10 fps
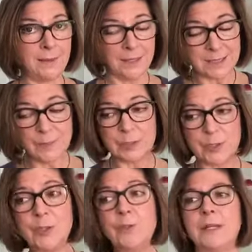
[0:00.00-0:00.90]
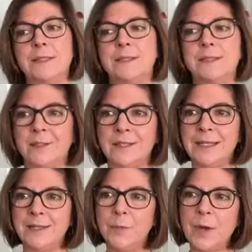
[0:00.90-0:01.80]
Not simple to do
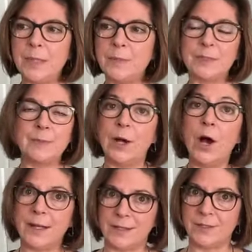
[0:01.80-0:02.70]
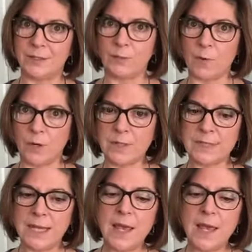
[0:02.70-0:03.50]
necessarily. You want people to be honest, of course,